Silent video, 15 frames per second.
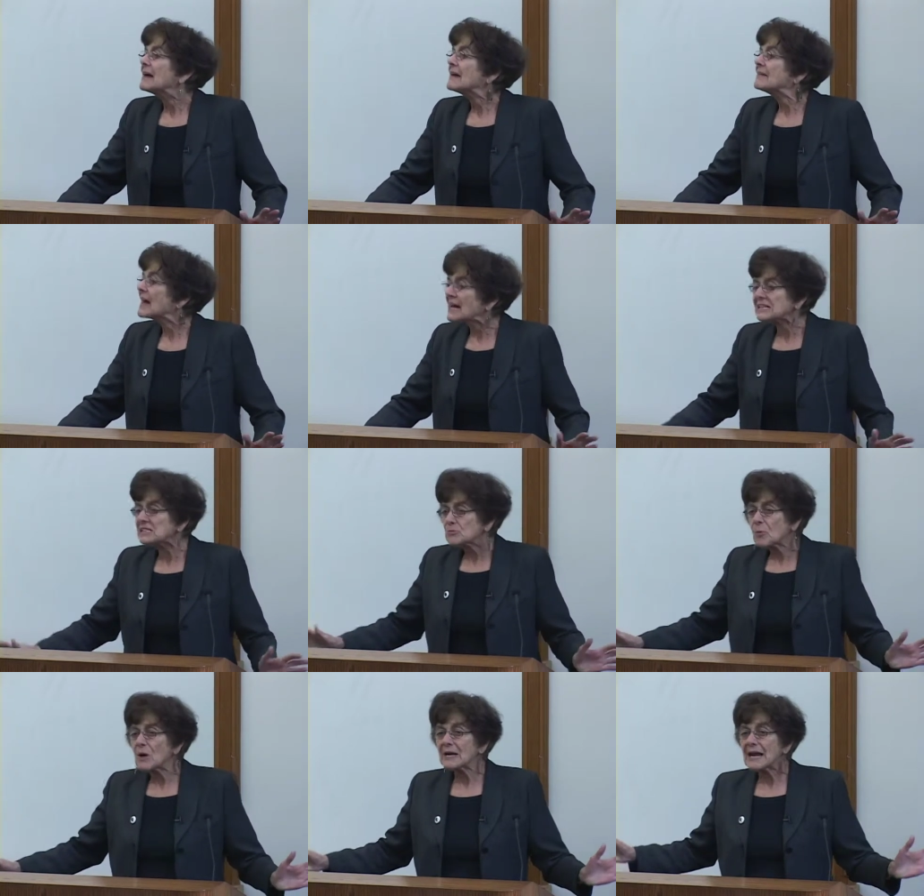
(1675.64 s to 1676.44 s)

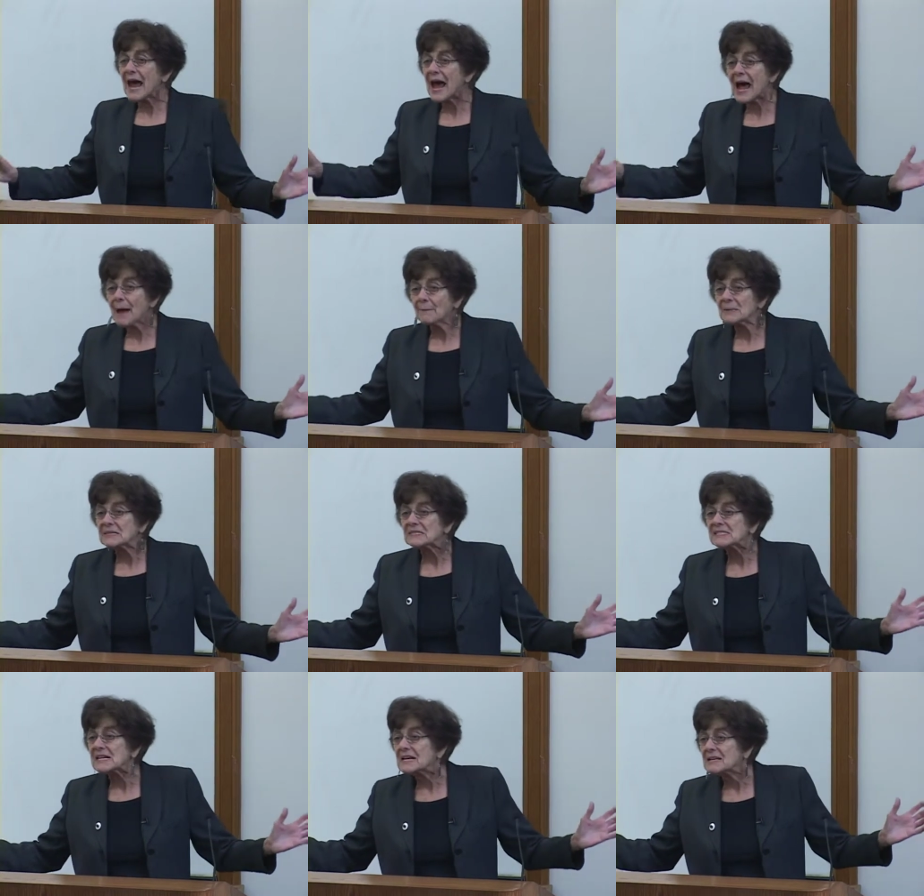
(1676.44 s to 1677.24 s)
That's what
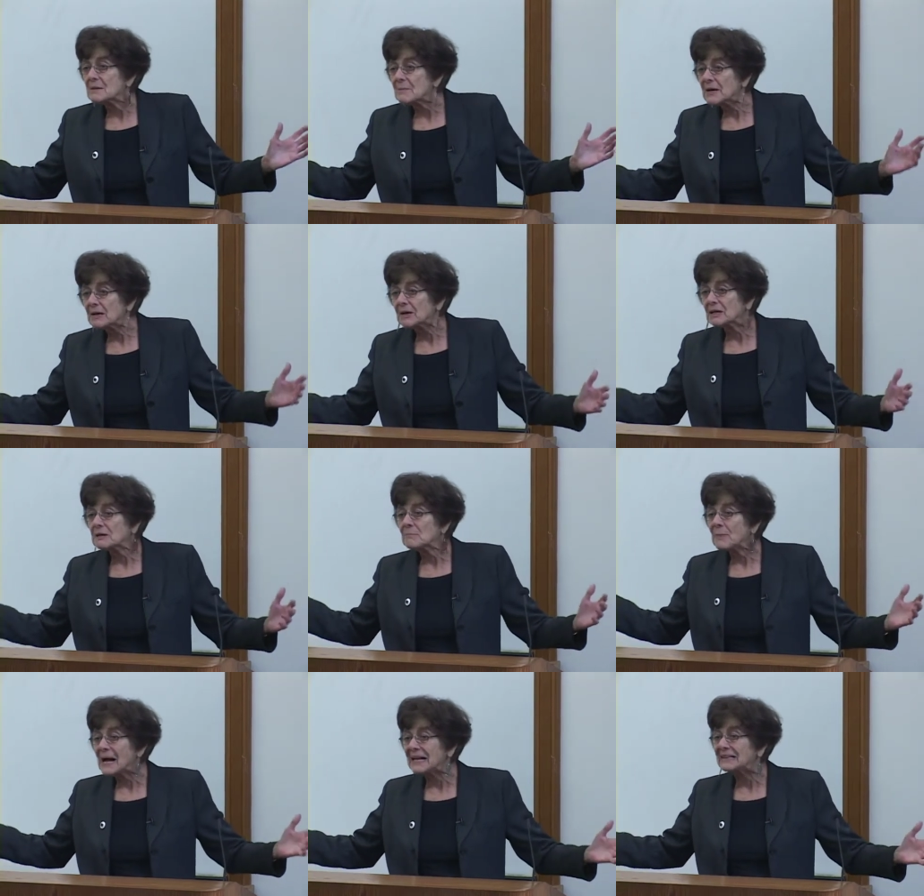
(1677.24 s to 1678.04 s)
happens in
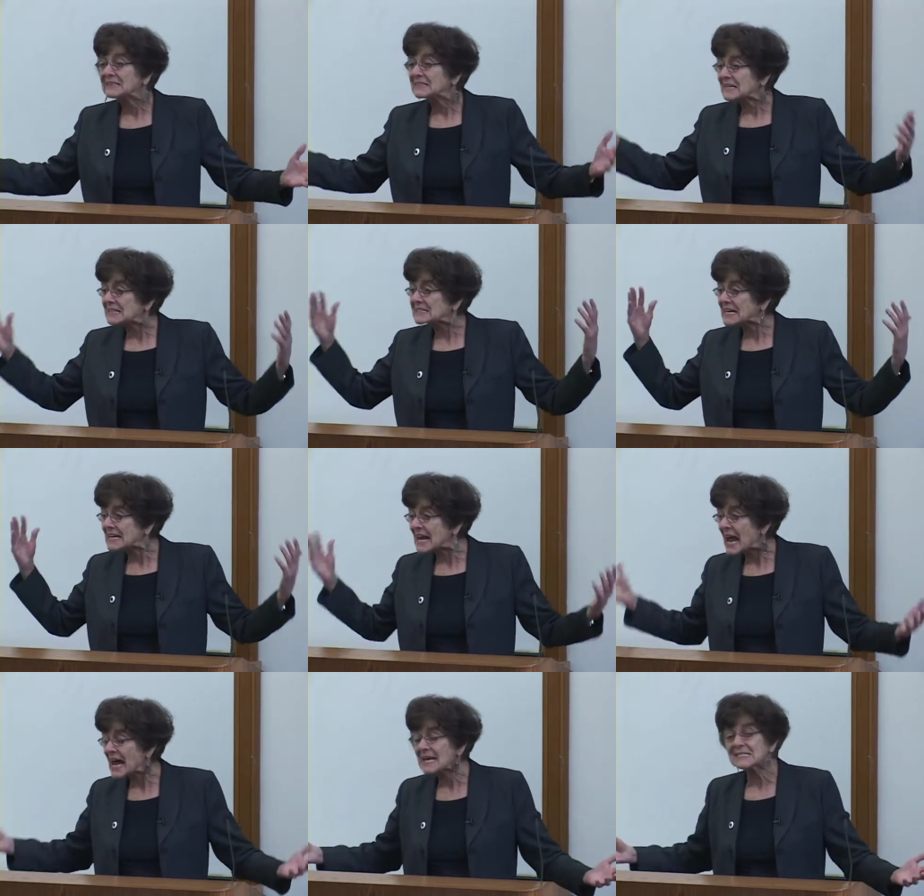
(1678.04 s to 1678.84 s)
American politics and
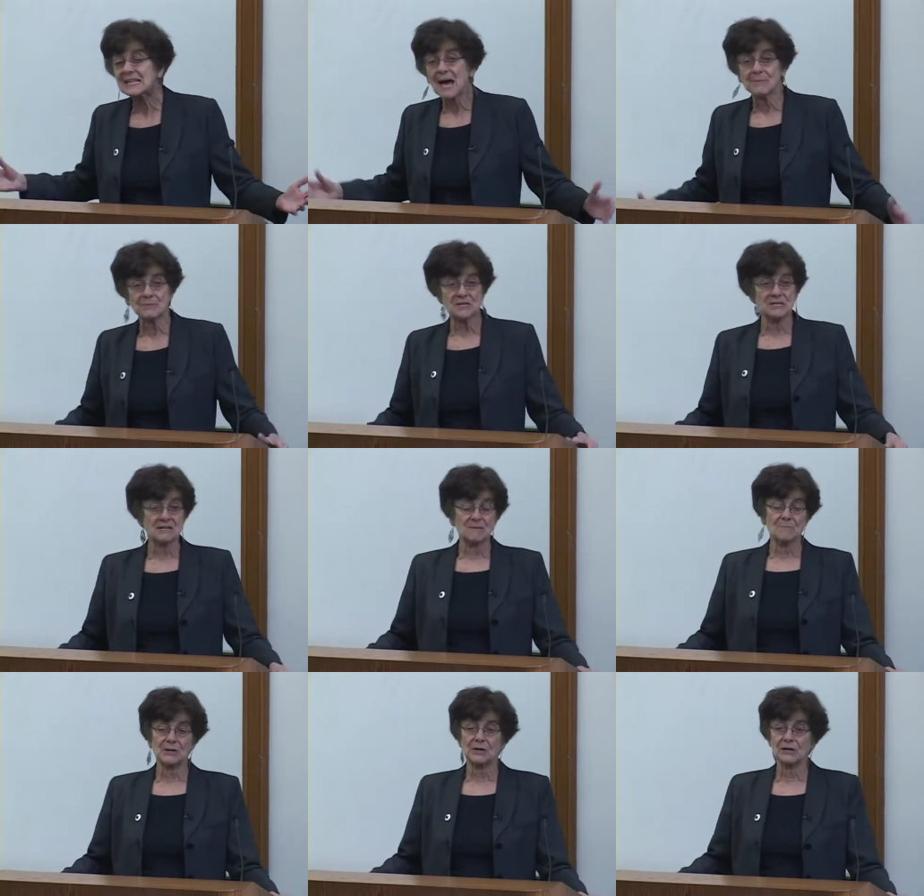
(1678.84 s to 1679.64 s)
has happened in
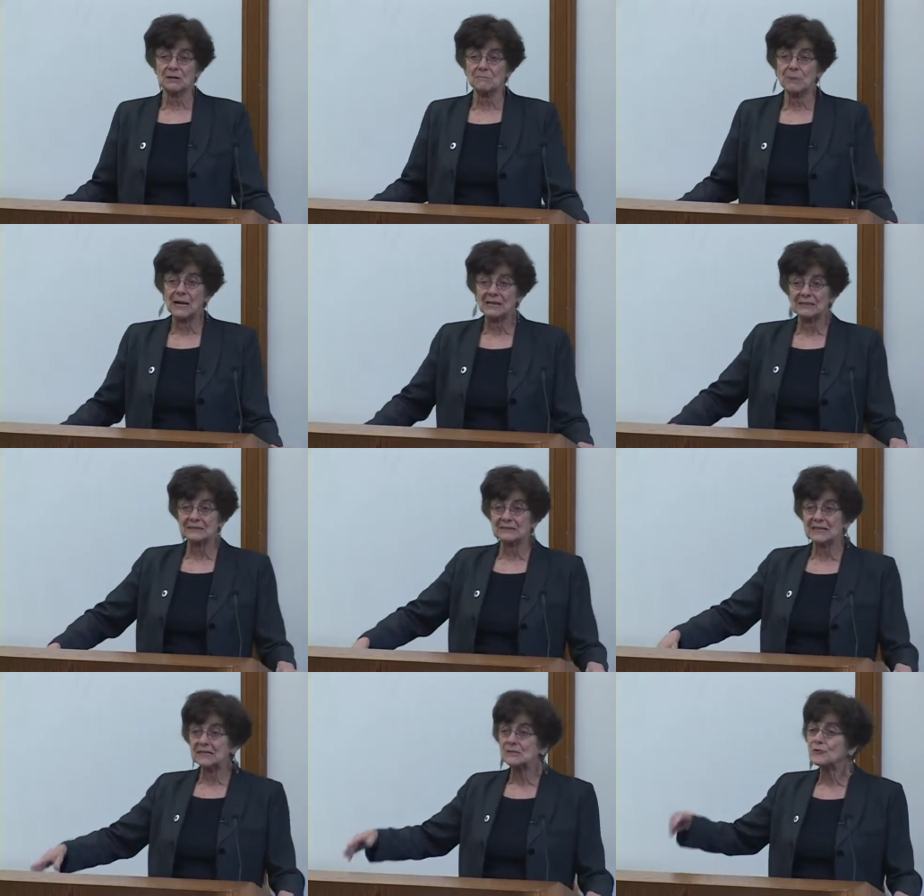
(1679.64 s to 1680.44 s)
American
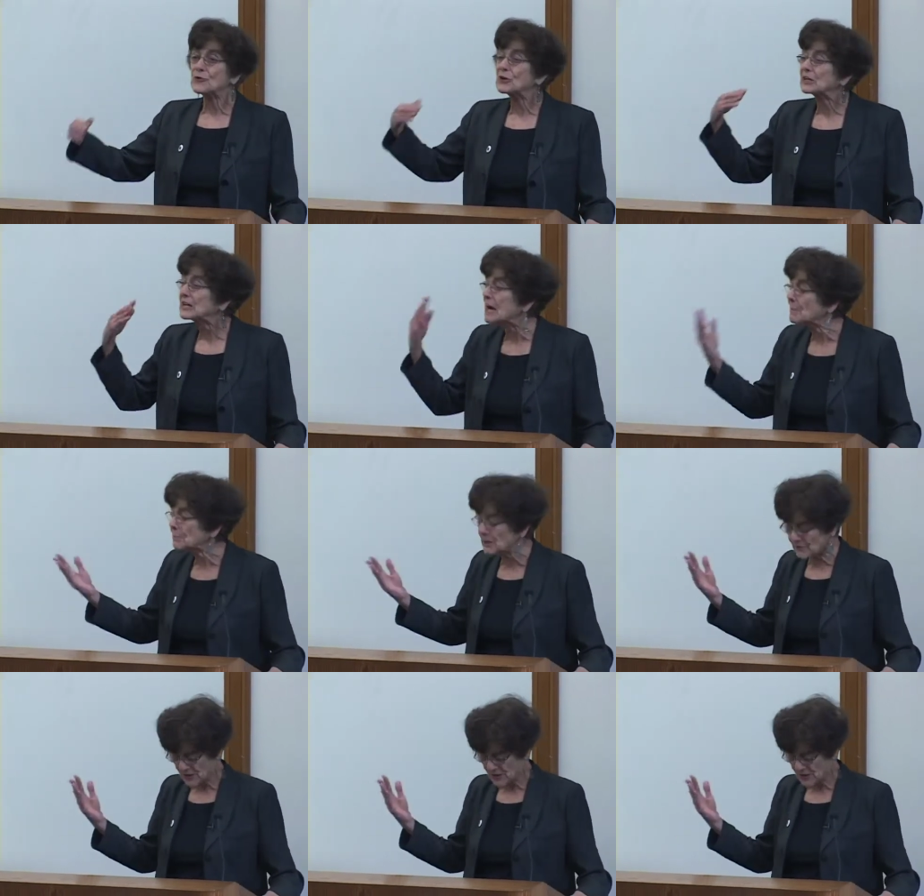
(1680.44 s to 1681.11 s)
politics for a couple of